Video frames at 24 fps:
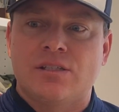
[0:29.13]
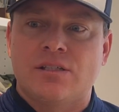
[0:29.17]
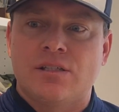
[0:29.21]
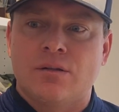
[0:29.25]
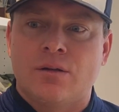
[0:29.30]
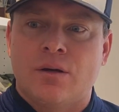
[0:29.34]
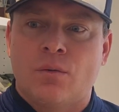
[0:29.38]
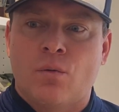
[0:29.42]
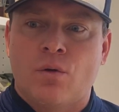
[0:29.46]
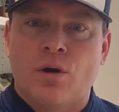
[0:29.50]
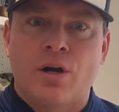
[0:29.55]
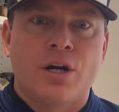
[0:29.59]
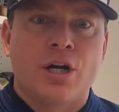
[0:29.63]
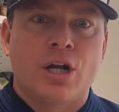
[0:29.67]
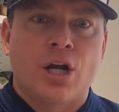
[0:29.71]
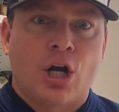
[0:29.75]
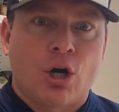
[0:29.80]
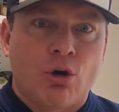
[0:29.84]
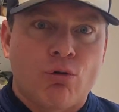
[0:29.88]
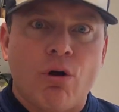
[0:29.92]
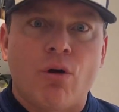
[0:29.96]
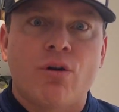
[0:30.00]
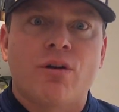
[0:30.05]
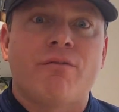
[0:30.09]
we're in a
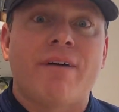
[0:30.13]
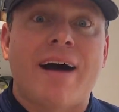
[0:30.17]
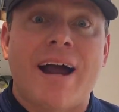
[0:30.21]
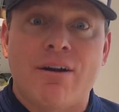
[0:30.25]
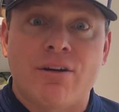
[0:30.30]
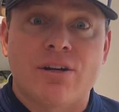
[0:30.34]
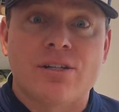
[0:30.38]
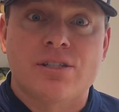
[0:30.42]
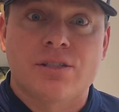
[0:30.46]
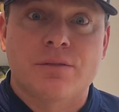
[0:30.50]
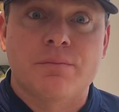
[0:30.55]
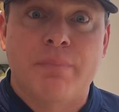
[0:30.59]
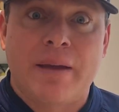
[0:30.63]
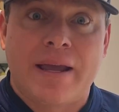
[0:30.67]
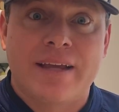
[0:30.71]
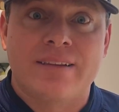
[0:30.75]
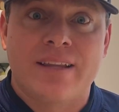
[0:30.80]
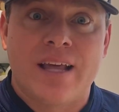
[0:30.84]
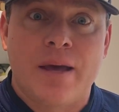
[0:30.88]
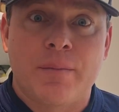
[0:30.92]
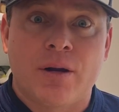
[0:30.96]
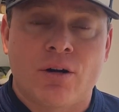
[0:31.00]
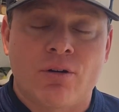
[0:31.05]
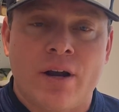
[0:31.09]
coronavirus
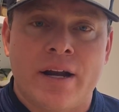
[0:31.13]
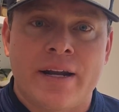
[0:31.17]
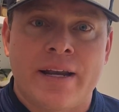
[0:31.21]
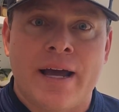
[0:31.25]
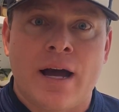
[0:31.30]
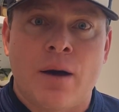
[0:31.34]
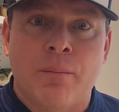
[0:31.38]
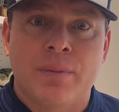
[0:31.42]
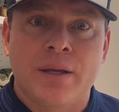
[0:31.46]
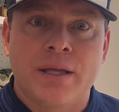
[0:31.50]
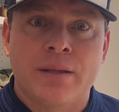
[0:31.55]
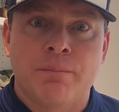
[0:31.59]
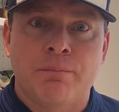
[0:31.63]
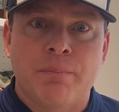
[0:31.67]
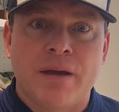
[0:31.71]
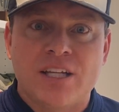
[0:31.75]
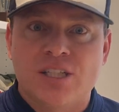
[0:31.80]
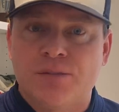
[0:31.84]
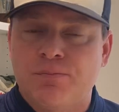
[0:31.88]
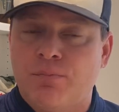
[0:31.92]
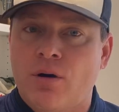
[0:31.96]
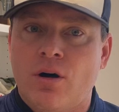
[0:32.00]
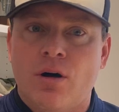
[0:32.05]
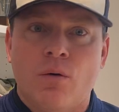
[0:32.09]
pandemic right now.
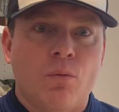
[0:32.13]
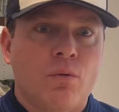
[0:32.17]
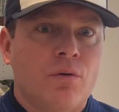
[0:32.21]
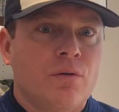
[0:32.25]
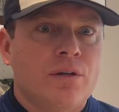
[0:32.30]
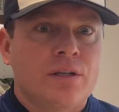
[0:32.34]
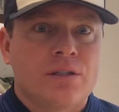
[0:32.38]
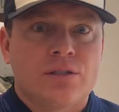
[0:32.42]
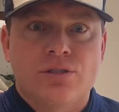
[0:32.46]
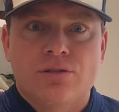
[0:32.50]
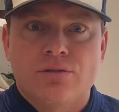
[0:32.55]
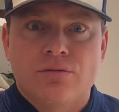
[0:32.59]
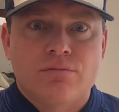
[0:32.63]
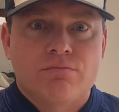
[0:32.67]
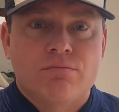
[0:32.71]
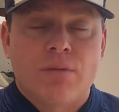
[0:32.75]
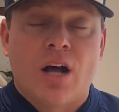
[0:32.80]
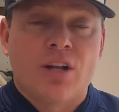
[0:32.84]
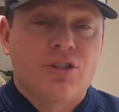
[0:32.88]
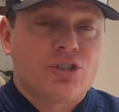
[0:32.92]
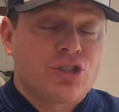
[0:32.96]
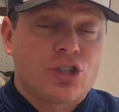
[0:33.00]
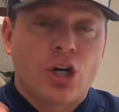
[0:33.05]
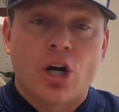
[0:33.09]
Baseball is
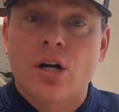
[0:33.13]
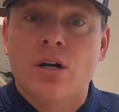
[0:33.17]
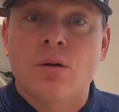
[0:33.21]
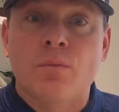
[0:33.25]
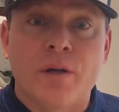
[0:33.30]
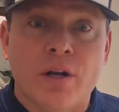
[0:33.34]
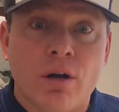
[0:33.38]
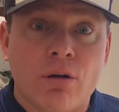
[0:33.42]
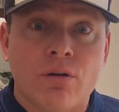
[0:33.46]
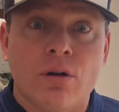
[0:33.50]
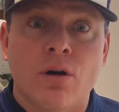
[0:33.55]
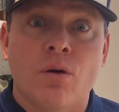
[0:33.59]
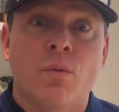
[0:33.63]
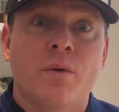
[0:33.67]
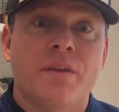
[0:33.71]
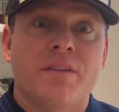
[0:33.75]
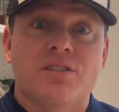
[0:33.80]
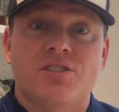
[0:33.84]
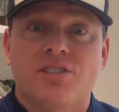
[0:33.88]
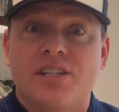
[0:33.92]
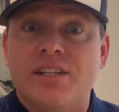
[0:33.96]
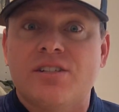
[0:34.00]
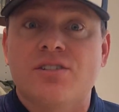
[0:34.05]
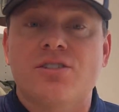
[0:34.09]
uncertain. We don't know when the
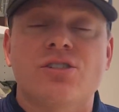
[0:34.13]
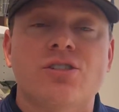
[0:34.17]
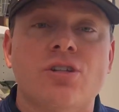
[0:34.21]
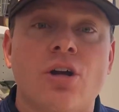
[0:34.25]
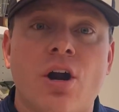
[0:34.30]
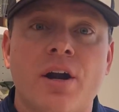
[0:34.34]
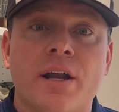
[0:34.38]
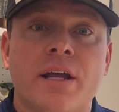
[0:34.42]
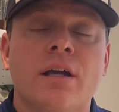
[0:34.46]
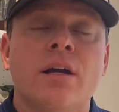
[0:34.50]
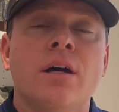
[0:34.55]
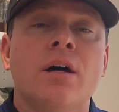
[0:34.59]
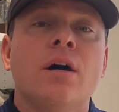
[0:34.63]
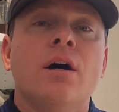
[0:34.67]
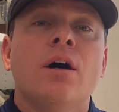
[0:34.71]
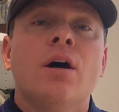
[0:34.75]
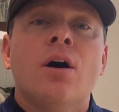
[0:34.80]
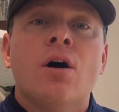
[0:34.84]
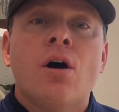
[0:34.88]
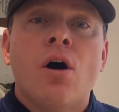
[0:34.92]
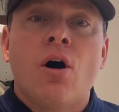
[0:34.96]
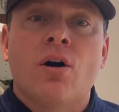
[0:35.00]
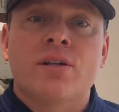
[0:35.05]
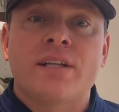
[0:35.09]
season's starting,
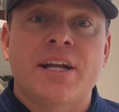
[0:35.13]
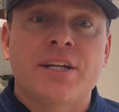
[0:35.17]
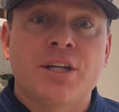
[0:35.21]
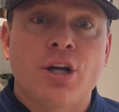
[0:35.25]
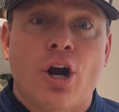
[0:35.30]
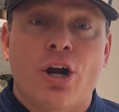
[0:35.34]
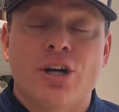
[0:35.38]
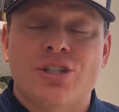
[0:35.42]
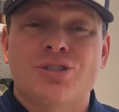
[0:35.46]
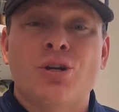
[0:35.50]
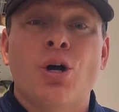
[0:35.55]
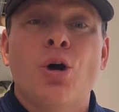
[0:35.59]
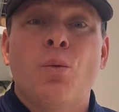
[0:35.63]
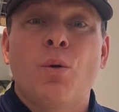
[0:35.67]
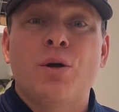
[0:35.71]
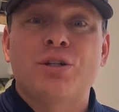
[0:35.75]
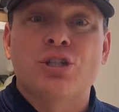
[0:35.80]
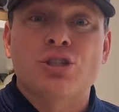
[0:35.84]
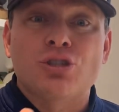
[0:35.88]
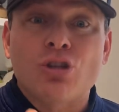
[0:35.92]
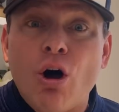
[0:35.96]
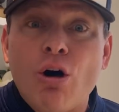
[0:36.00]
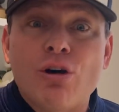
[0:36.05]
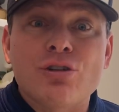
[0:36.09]
whole nine yards, which
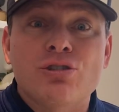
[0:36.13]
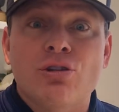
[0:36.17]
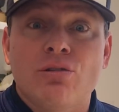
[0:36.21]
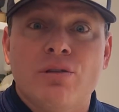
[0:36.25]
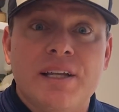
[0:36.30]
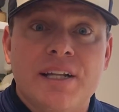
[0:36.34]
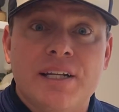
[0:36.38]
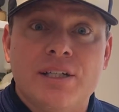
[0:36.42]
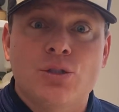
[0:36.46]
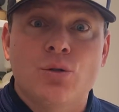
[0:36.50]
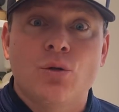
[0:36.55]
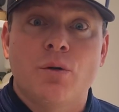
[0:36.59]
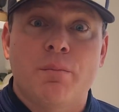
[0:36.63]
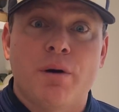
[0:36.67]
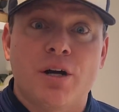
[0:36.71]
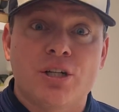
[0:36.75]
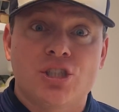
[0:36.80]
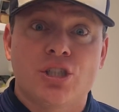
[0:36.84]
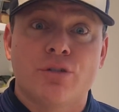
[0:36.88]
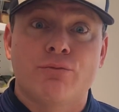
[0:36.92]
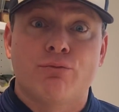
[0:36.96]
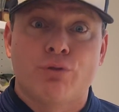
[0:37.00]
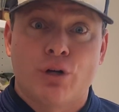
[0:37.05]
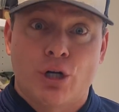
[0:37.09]
is also leading to a
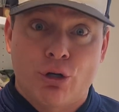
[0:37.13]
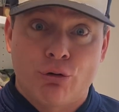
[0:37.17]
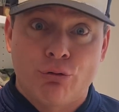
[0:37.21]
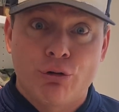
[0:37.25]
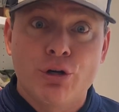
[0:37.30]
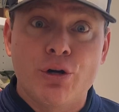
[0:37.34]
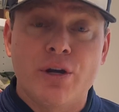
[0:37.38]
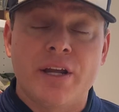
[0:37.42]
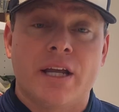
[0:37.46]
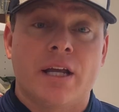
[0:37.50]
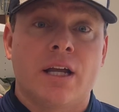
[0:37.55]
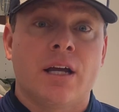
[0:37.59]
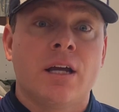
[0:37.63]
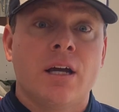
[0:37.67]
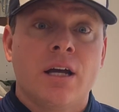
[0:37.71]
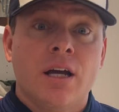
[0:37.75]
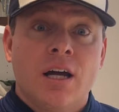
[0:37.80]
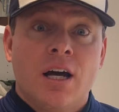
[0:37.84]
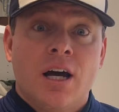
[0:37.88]
bunch of recruiting